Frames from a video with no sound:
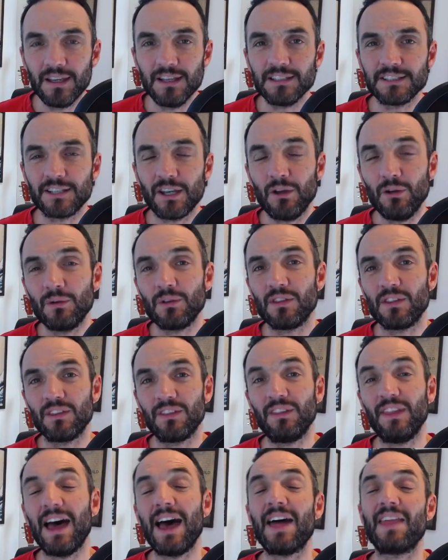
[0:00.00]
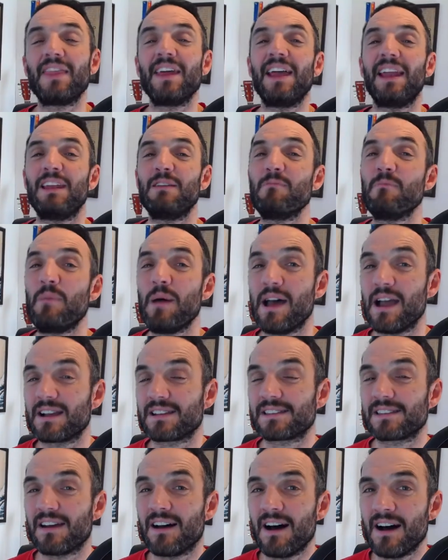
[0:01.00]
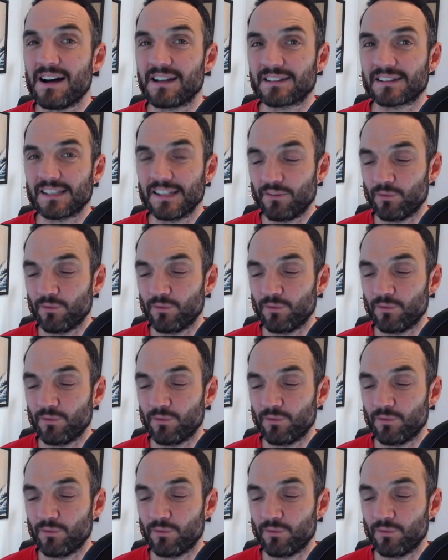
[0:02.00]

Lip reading: So that then impacts us.